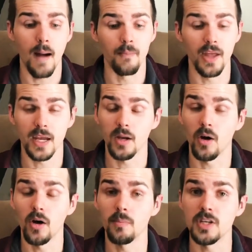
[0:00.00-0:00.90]
They can
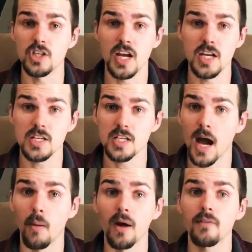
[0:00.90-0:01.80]
all be changed,
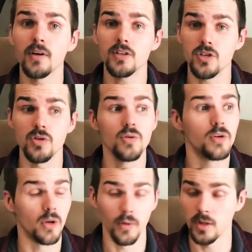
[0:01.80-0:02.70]
however, to
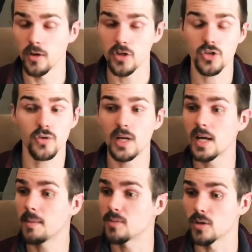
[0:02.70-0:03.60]
either
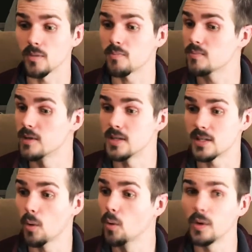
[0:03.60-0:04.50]
Extremes or
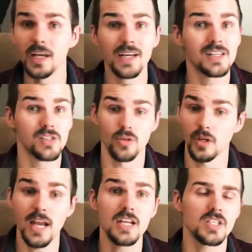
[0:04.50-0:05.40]
Soul Links or
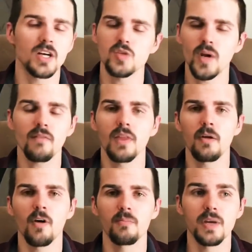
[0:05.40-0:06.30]
Cage Locks, whatever they
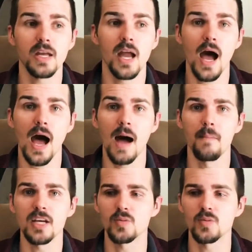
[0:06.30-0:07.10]
want to be as we